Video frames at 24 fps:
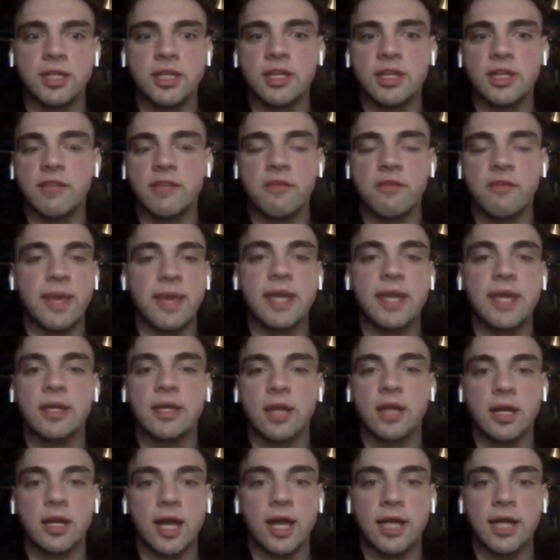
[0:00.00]
didn't even make it
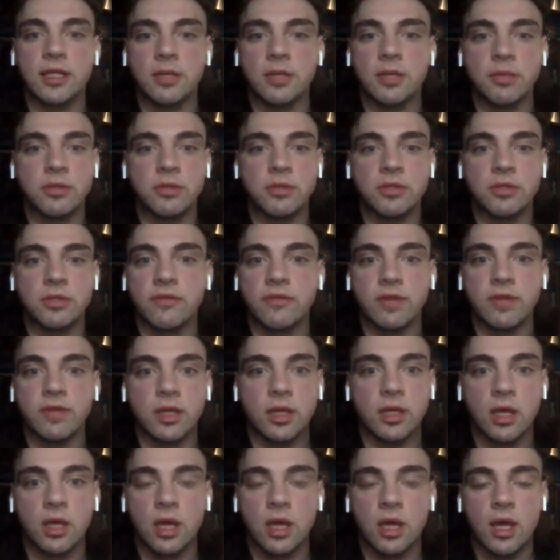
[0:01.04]
on IWTV.